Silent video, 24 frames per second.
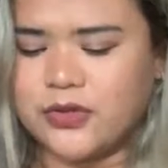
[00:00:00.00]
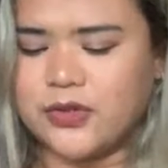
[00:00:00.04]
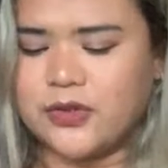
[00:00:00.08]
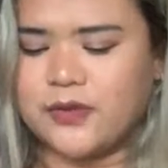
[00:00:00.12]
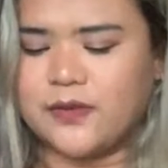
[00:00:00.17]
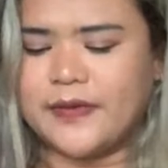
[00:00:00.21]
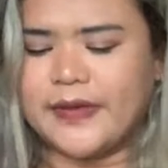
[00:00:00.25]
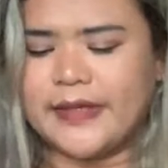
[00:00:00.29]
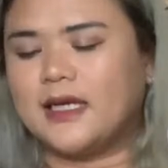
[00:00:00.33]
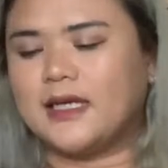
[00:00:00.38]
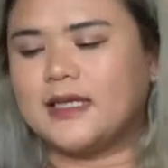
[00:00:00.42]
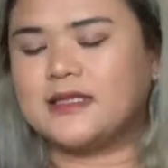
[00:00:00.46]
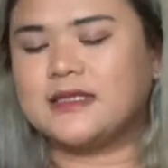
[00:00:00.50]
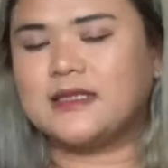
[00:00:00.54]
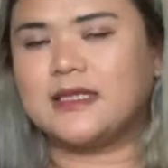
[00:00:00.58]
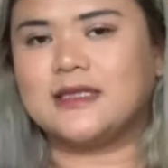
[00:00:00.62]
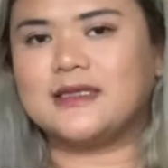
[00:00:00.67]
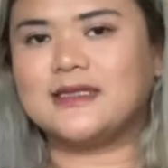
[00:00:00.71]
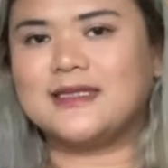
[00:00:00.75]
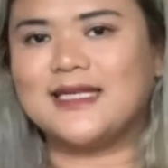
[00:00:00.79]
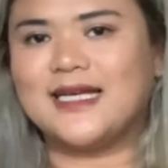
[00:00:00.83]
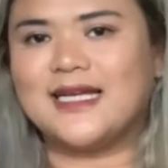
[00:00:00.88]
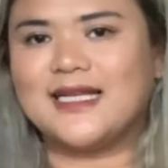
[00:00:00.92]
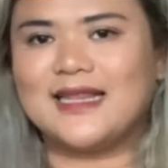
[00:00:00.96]
grow it.
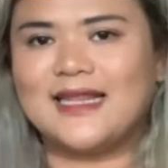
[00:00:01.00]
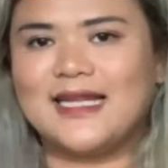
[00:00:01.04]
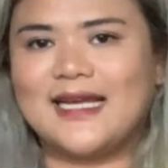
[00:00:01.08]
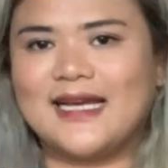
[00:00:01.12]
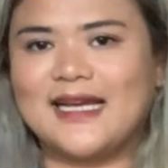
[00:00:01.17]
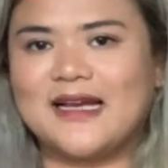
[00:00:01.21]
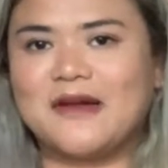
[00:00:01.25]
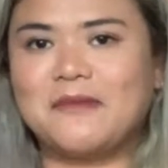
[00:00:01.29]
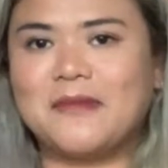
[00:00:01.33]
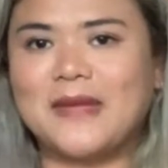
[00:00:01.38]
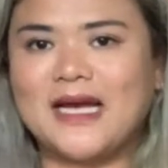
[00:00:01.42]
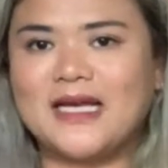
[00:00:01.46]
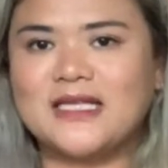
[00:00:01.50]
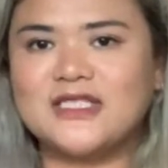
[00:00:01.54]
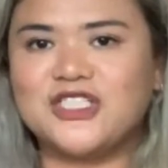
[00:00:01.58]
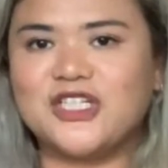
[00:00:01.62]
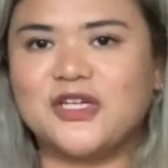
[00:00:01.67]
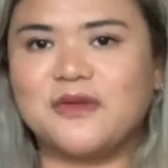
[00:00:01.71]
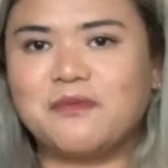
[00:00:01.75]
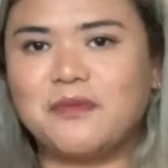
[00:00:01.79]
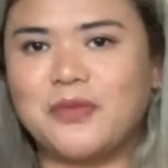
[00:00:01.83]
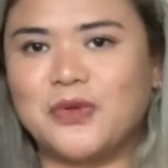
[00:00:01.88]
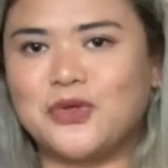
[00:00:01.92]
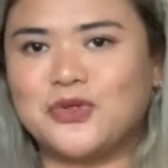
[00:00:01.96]
It's not like a magic
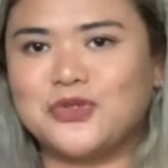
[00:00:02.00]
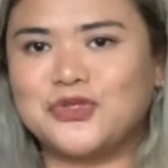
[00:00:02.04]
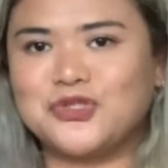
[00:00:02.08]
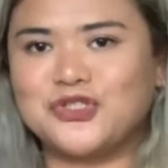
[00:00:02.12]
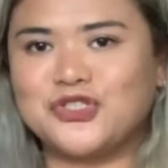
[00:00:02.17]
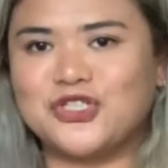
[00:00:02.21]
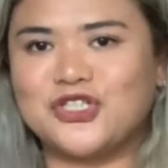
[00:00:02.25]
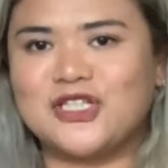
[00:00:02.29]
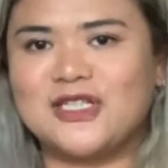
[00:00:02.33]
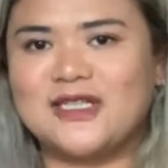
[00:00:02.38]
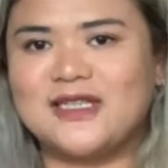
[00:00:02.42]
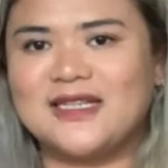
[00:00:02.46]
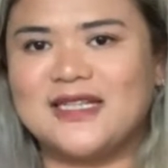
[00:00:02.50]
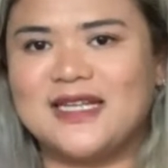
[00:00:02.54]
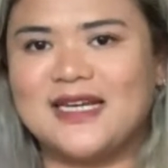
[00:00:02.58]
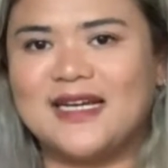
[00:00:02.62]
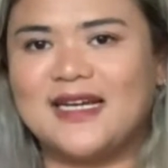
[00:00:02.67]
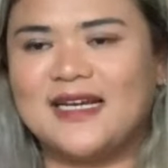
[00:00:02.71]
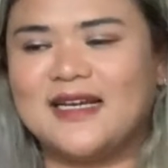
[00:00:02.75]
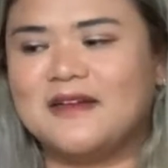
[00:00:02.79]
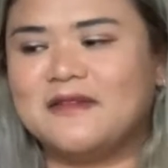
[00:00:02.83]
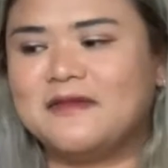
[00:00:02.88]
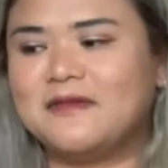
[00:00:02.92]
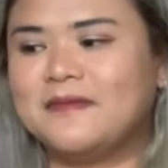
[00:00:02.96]
potion
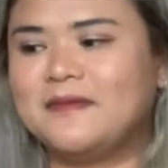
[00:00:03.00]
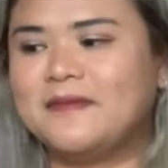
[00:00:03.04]
na